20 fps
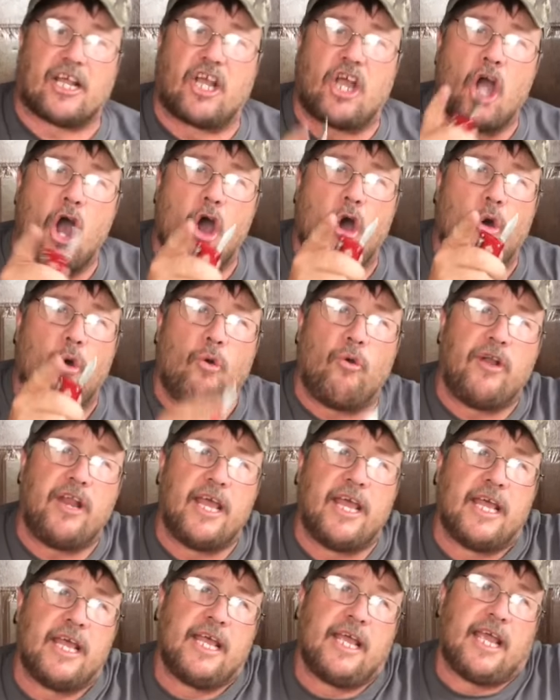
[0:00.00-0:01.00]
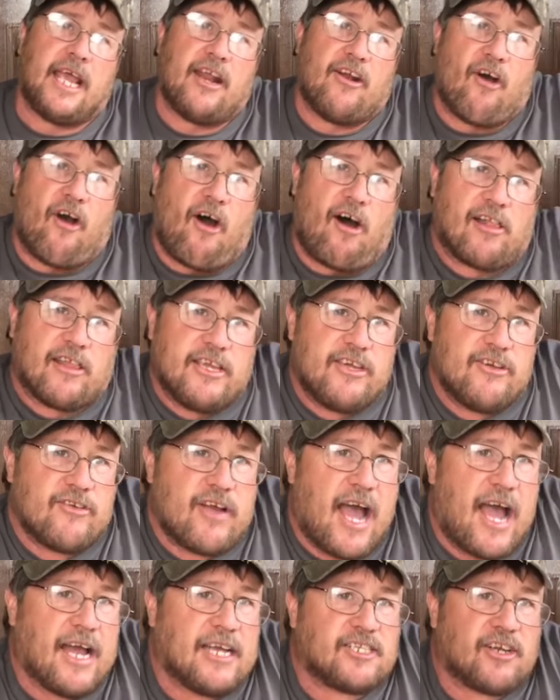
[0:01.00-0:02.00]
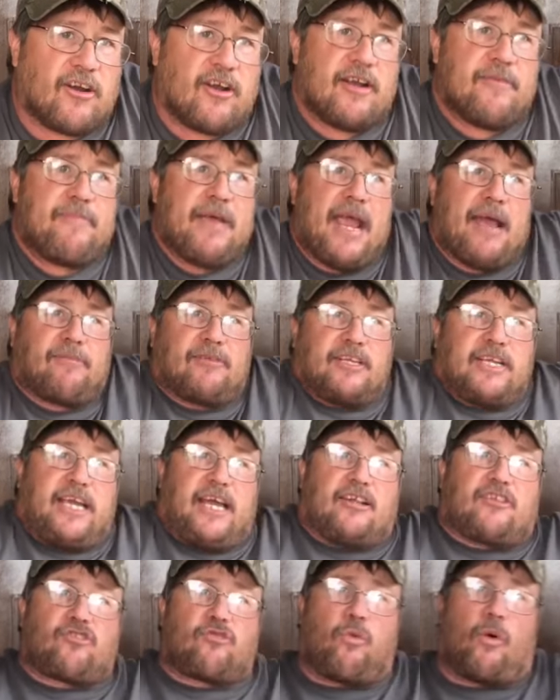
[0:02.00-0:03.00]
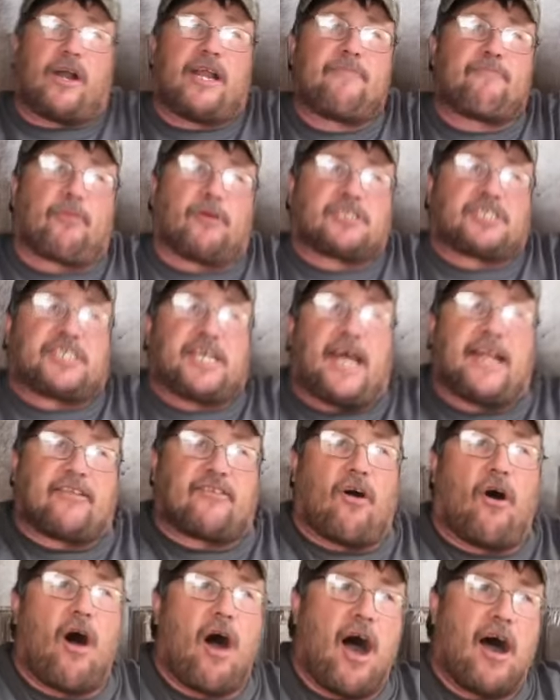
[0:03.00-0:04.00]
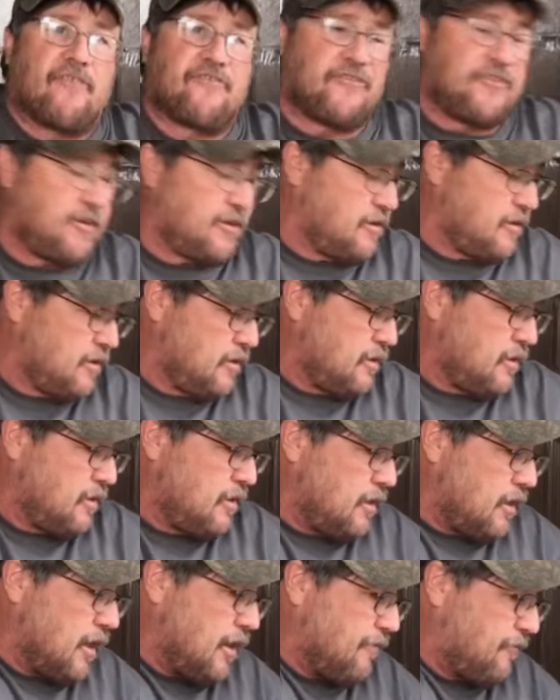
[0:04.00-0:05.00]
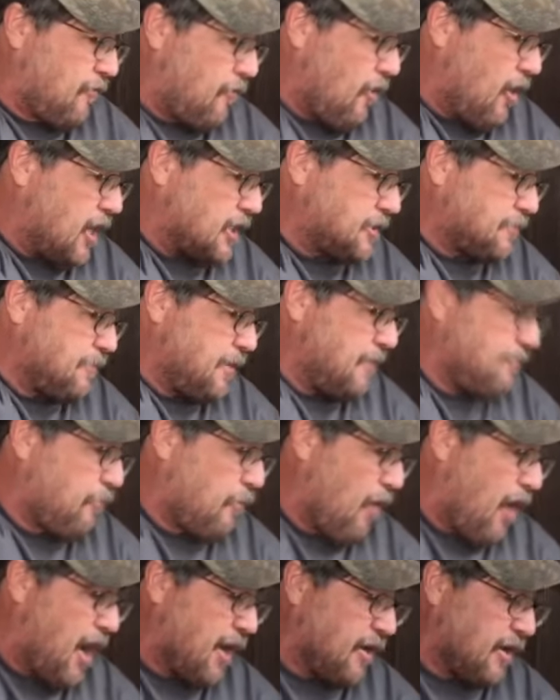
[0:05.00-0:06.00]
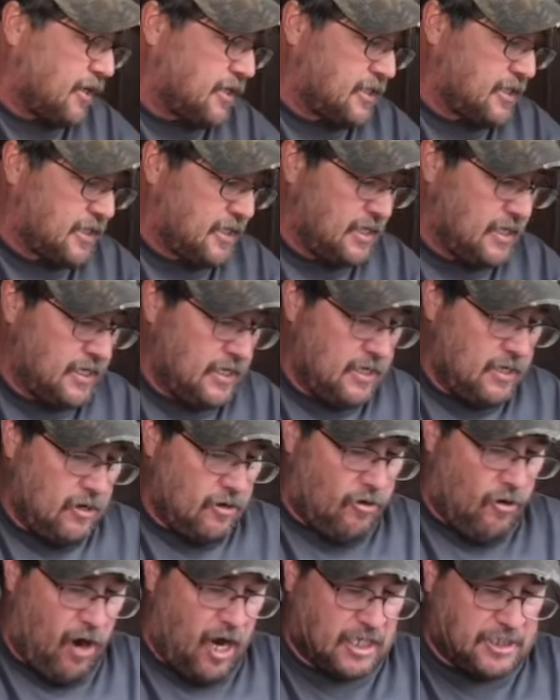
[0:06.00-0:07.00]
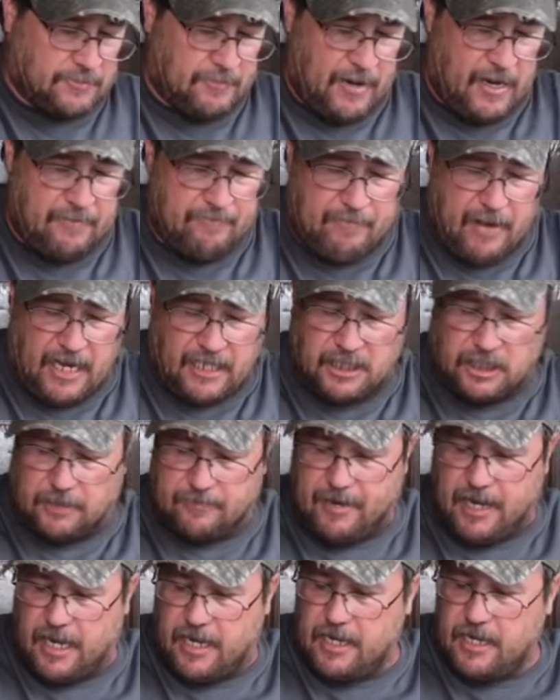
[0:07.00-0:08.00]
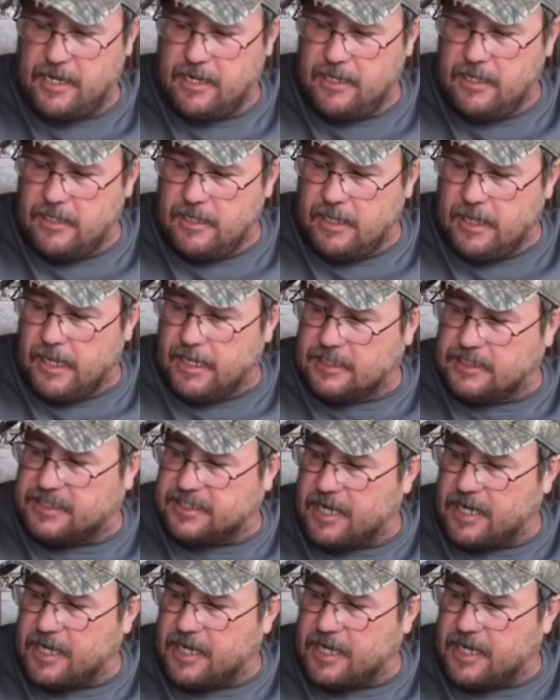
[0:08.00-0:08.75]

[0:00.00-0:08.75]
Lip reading: a code, and all of you guys are gonna be able to get 20% off of Crosman products. Crosman, Benjamin, and